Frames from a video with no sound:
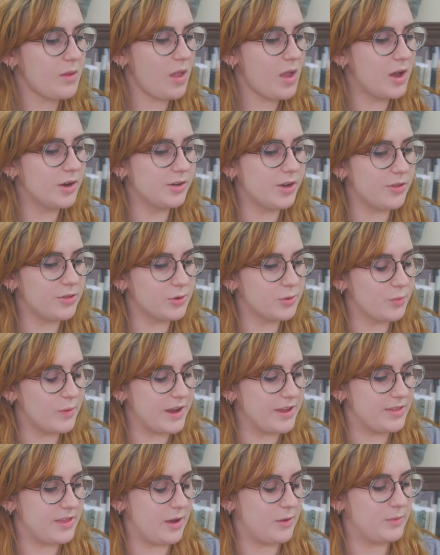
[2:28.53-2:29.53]
Another
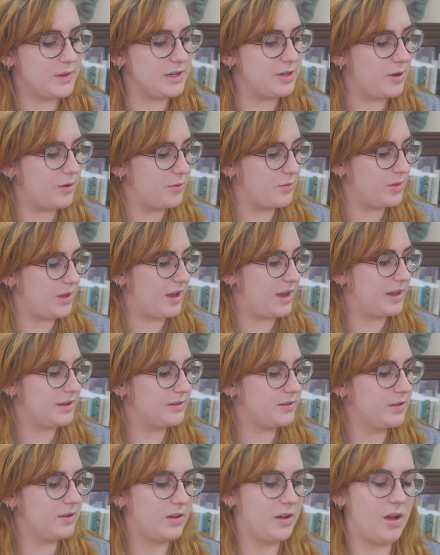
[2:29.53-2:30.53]
way that we know
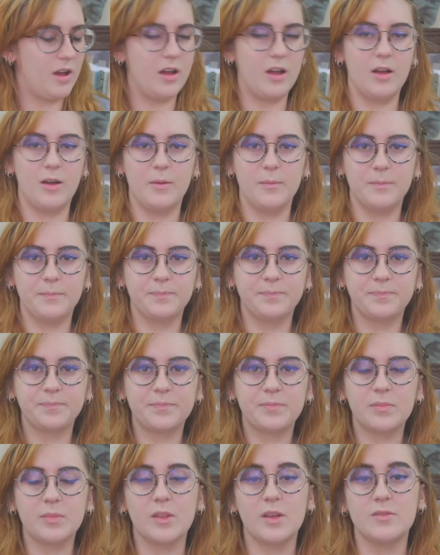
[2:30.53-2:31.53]
that
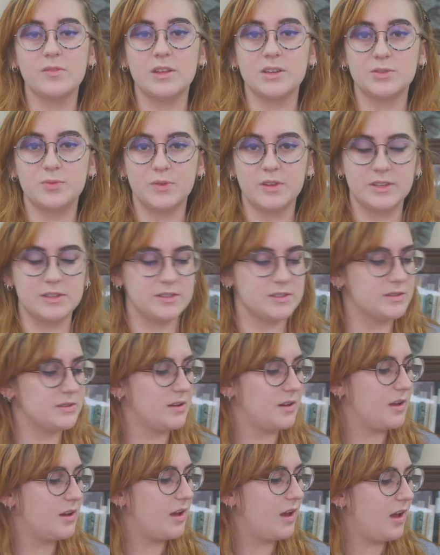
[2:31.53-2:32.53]
this was
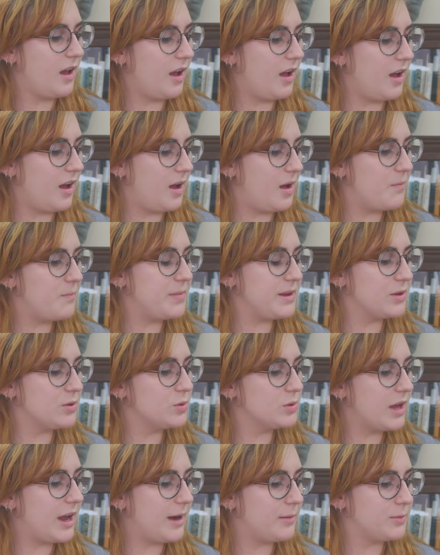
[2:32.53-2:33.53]
Beal
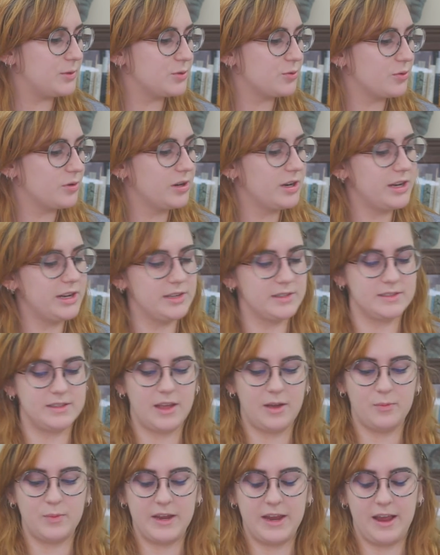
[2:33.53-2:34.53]
Laboratory is
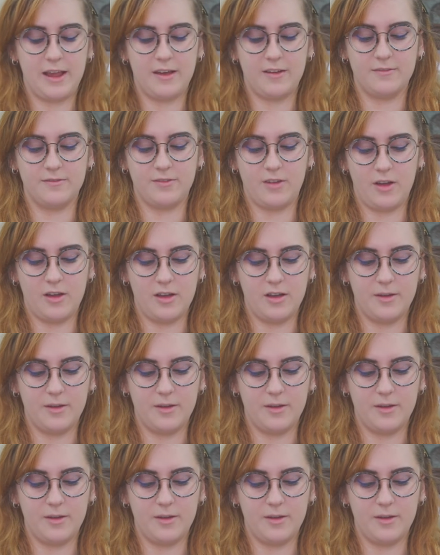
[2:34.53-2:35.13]
that we have